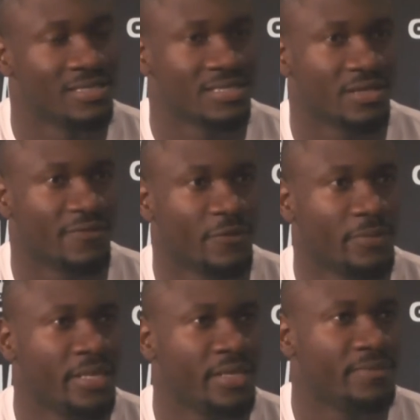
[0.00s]
So for
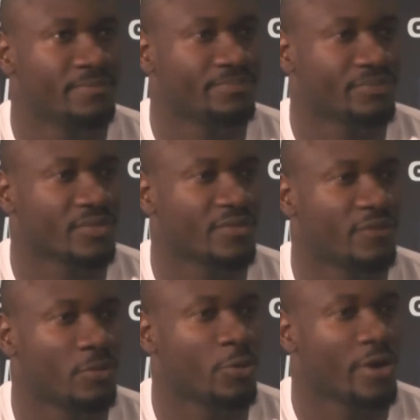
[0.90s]
me,
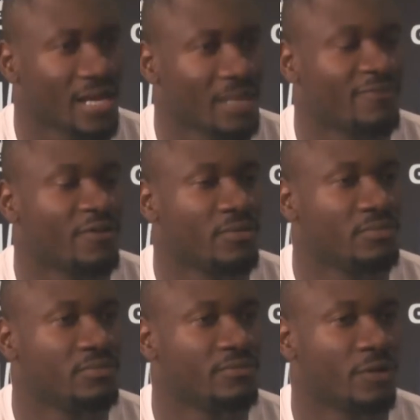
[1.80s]
from I come
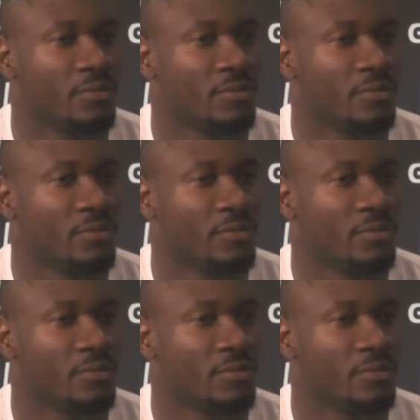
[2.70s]
from